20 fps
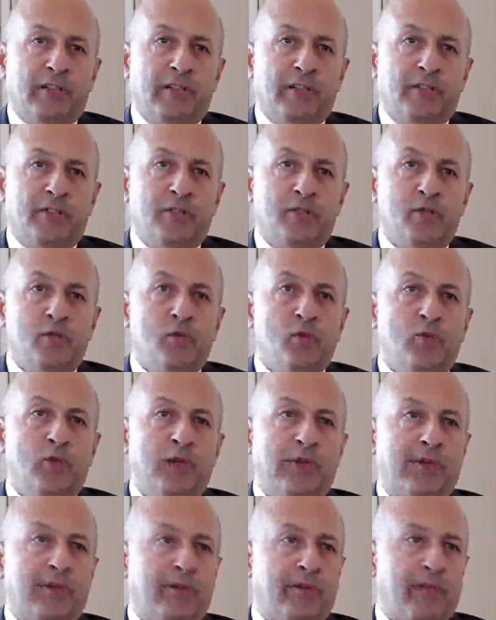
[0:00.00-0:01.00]
new
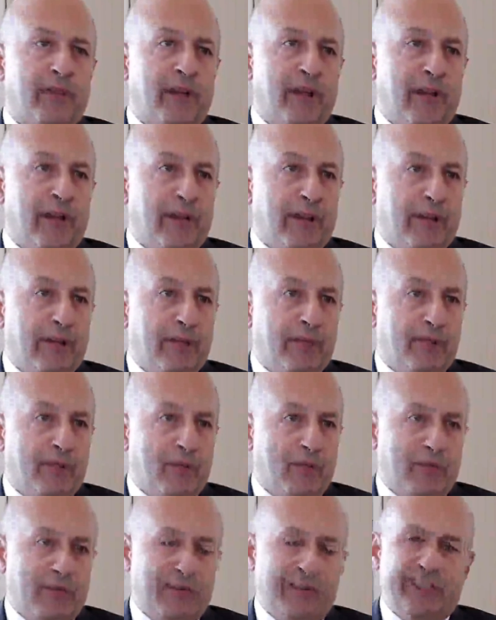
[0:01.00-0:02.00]
wealth in the area.
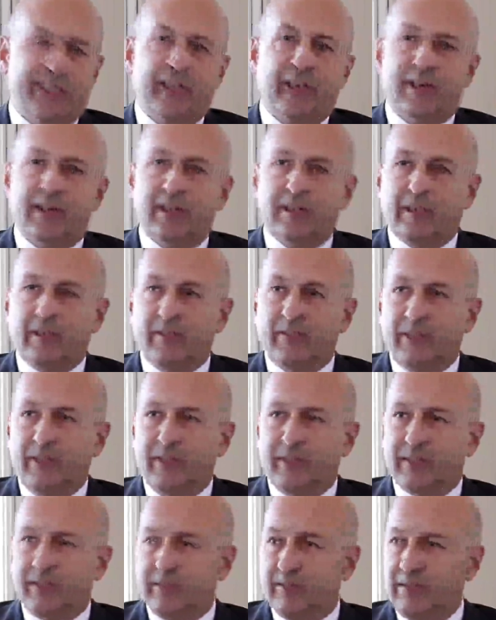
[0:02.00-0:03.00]
When I say relatively,
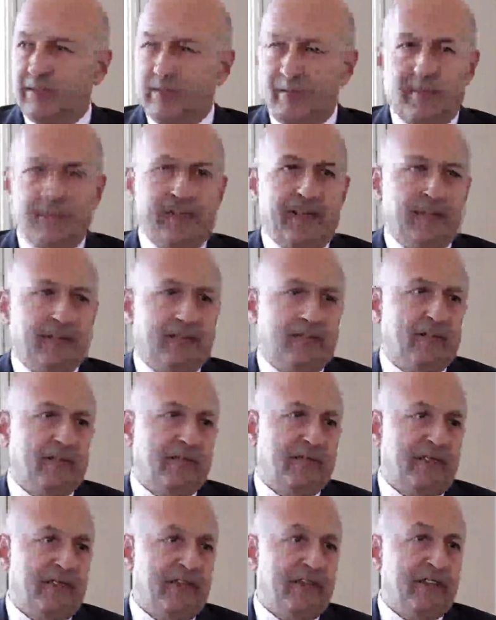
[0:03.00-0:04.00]
it's about
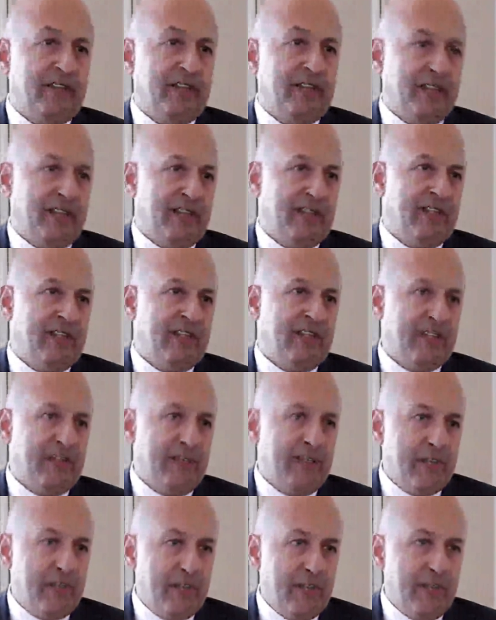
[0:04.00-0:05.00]
50, 60,
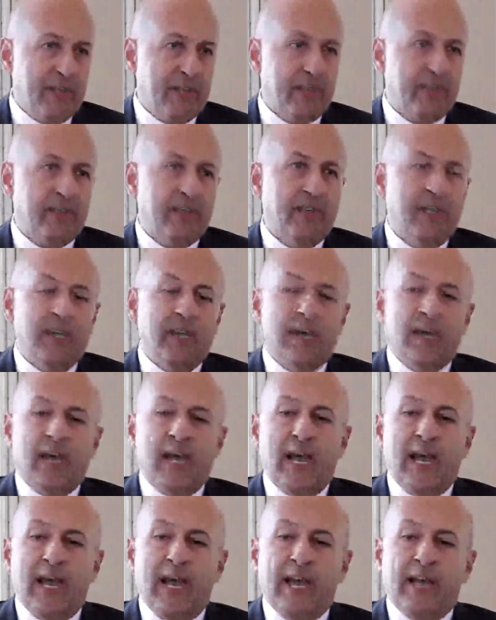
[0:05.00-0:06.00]
70 years.
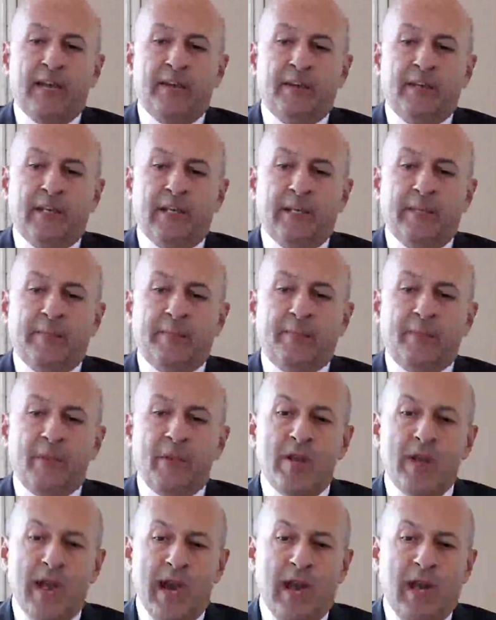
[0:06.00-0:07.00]
And
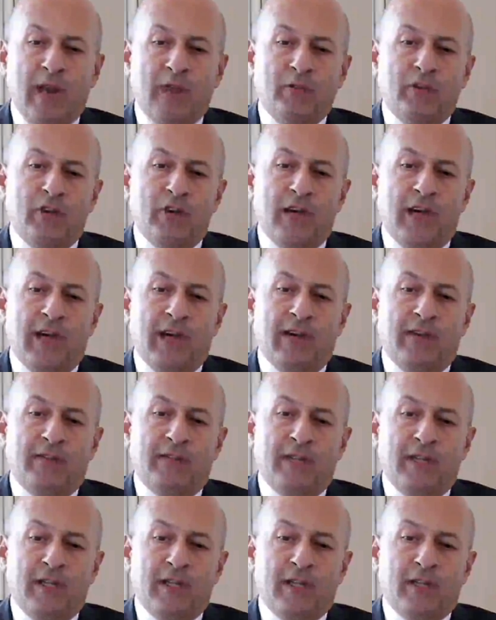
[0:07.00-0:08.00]
now you
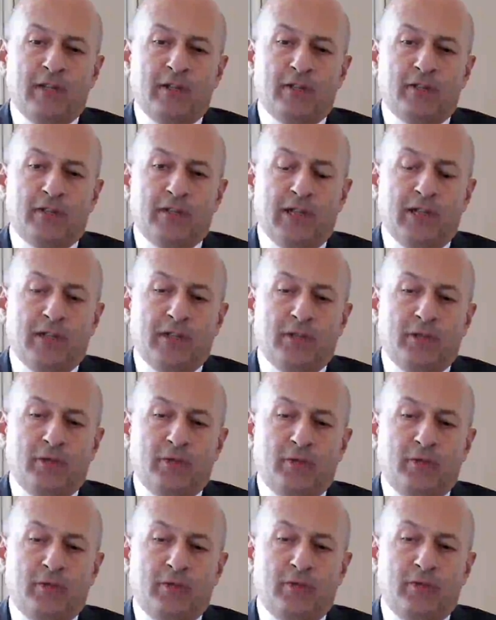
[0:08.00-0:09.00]
started
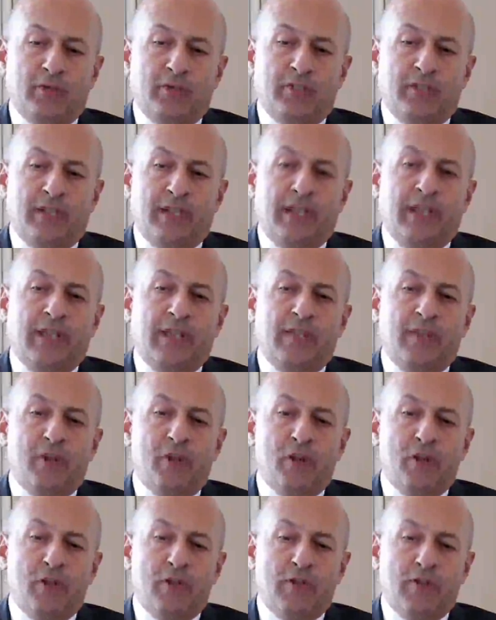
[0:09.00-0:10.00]
to see
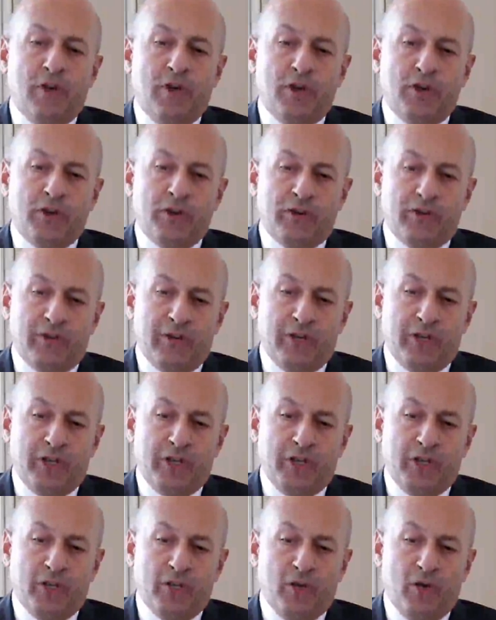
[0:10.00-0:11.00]
the third
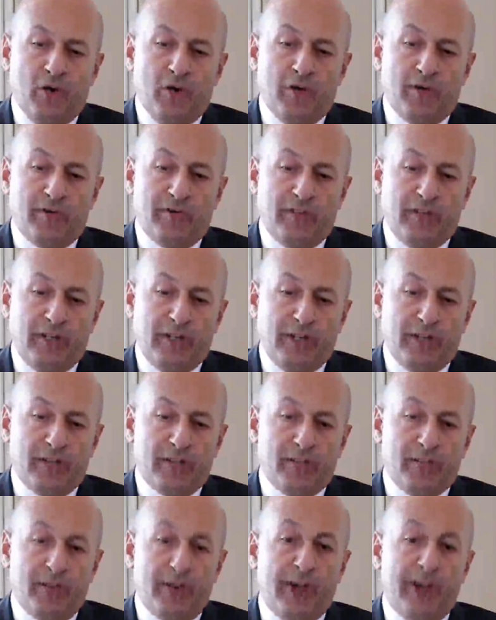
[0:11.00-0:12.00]
generation of
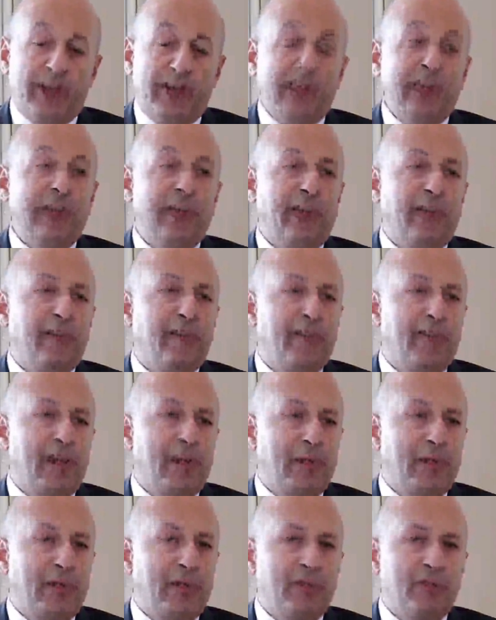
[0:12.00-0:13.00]
these pioneering
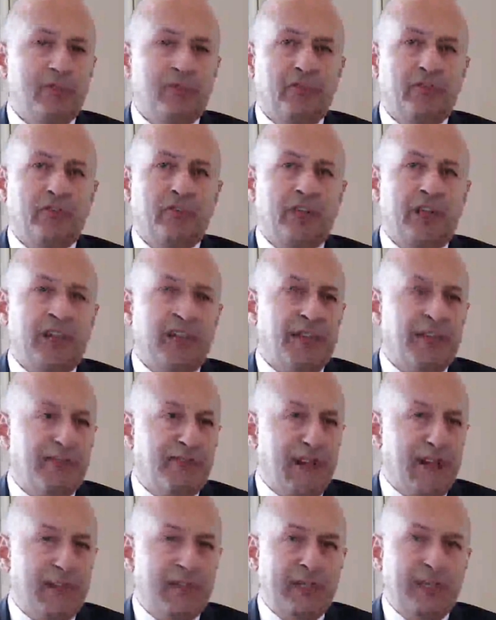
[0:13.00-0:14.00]
families, trading
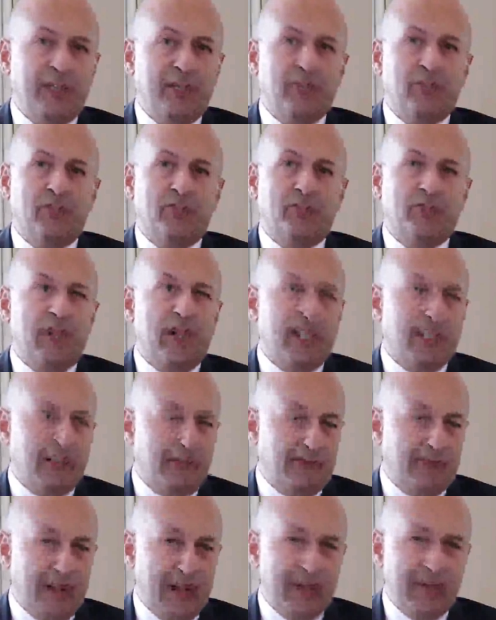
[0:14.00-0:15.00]
families,
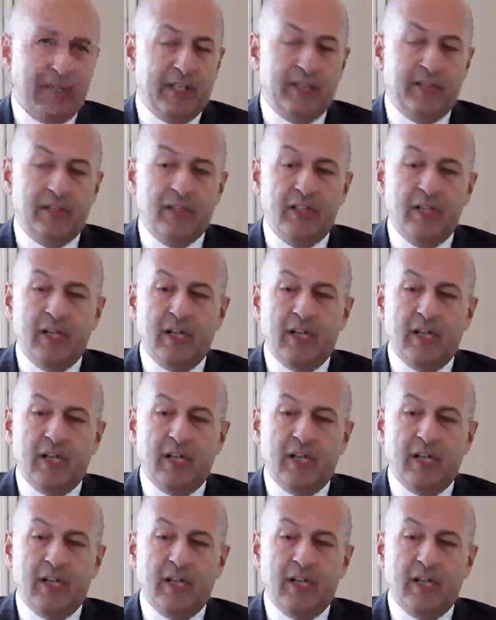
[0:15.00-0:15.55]
contracting families,